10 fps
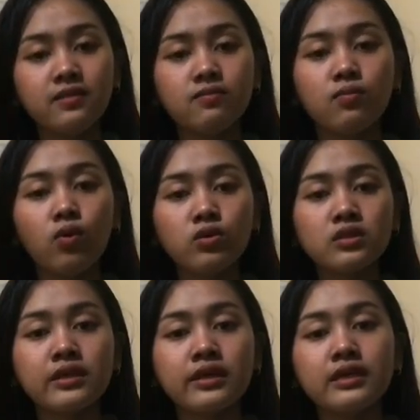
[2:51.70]
both
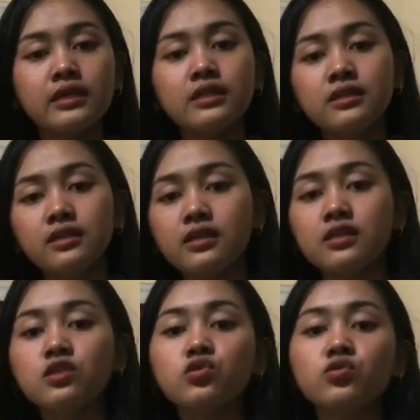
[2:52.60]
the id and the
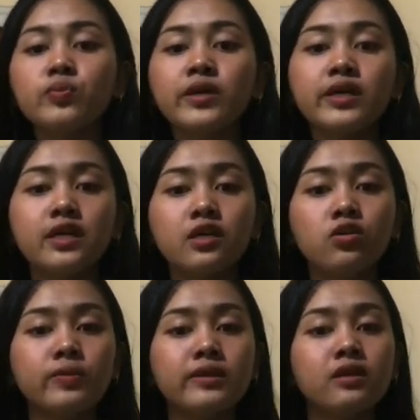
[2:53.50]

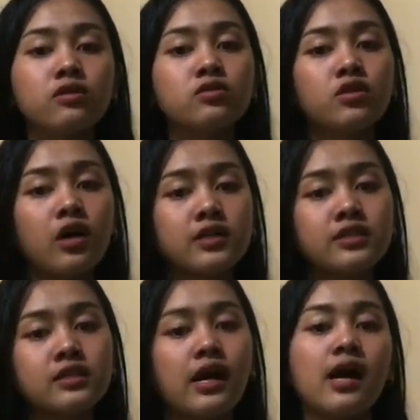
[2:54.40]
superego without
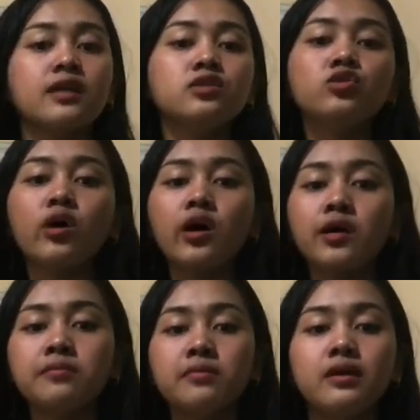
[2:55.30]
causing undue
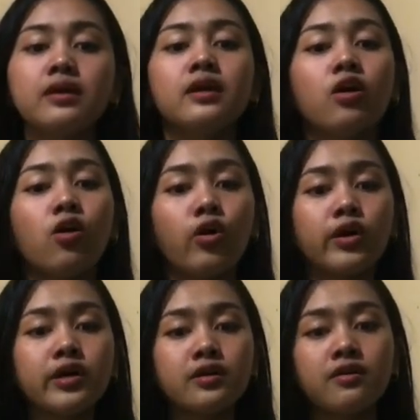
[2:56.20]
harm or
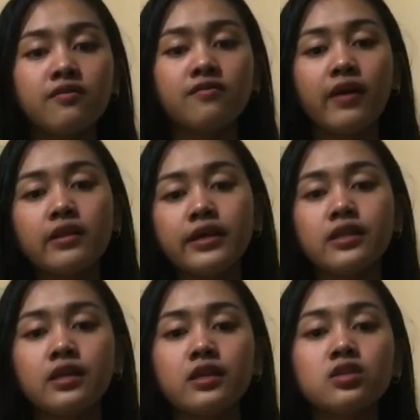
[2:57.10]

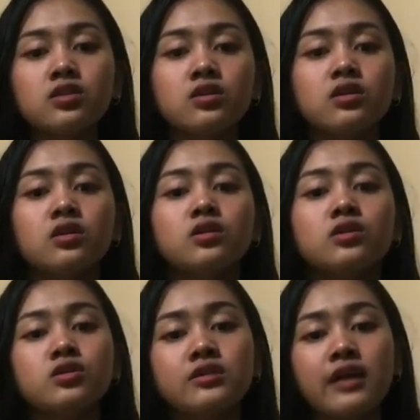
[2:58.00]
violating
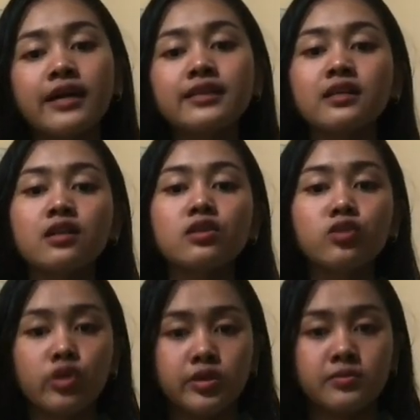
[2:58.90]
societal
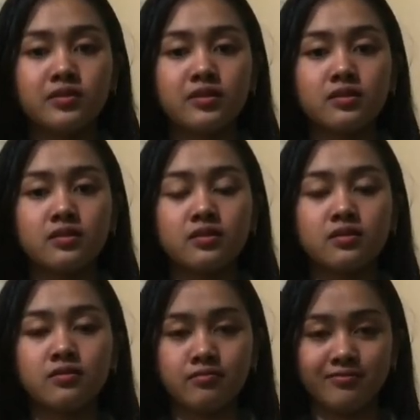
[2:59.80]
norms.
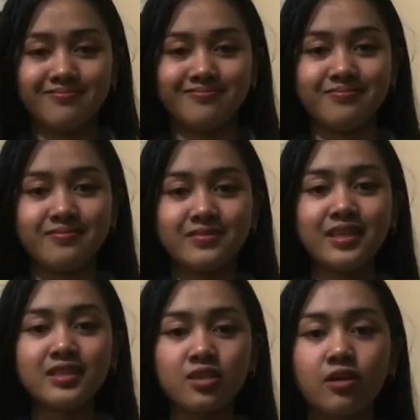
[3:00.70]

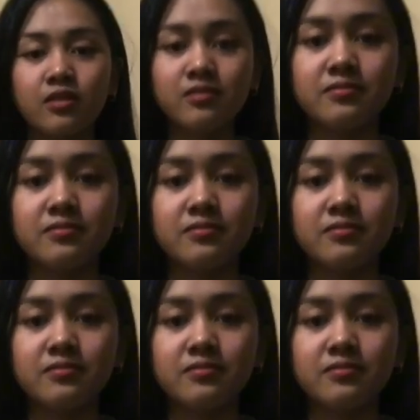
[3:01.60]
That's all.